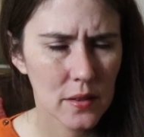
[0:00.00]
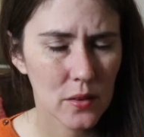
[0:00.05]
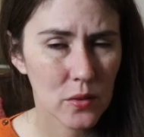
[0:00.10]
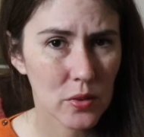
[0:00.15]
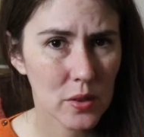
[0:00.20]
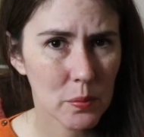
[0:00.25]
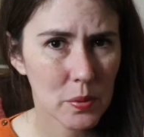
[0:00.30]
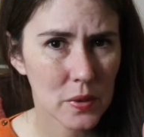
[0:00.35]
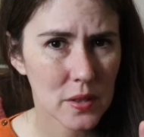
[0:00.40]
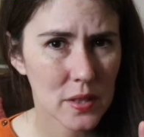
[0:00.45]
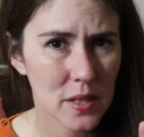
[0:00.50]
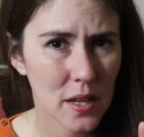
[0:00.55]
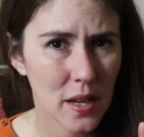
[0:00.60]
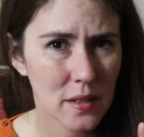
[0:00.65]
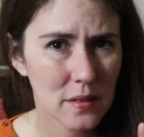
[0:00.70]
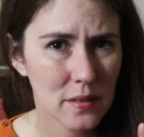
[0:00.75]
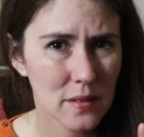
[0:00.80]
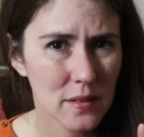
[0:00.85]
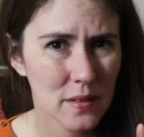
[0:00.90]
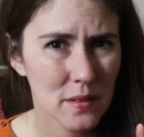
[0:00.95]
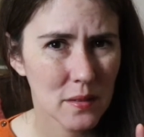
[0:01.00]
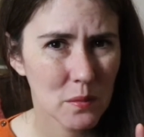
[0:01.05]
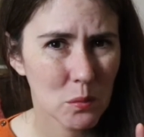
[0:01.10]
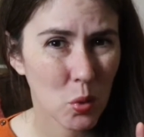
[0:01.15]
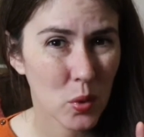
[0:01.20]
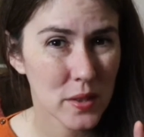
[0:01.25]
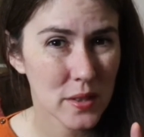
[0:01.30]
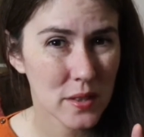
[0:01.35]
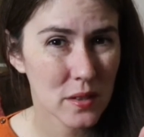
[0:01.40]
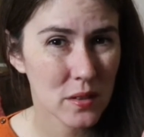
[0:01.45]
3%,
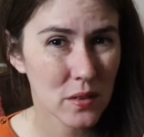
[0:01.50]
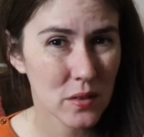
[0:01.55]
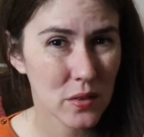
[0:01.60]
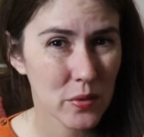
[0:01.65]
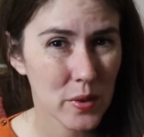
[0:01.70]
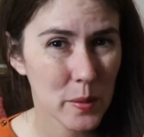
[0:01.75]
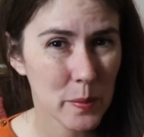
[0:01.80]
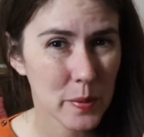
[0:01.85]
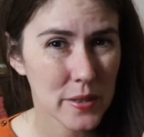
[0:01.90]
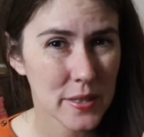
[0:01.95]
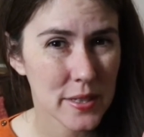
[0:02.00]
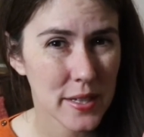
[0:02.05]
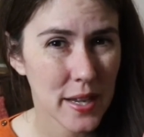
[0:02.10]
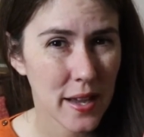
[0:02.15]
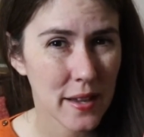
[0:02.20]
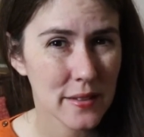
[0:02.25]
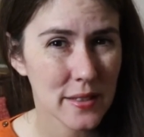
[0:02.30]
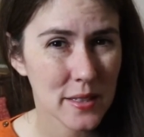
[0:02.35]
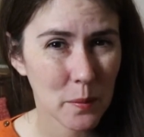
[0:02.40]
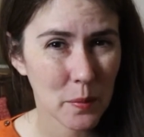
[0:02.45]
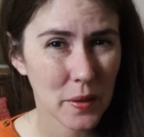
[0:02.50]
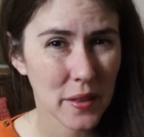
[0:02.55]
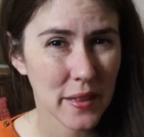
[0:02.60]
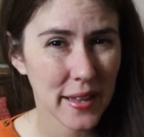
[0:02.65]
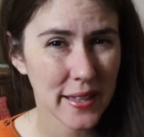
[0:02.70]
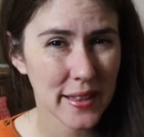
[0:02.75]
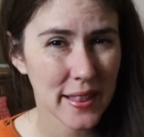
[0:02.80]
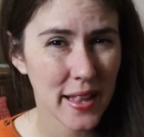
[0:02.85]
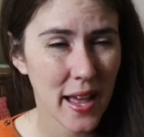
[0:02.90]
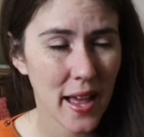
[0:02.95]
0.03%, something
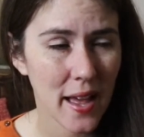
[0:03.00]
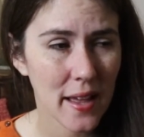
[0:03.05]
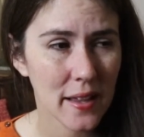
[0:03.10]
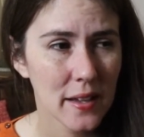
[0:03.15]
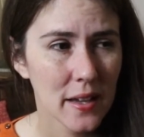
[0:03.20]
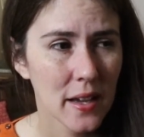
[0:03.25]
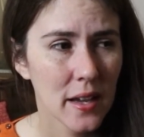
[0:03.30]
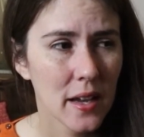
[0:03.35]
like that.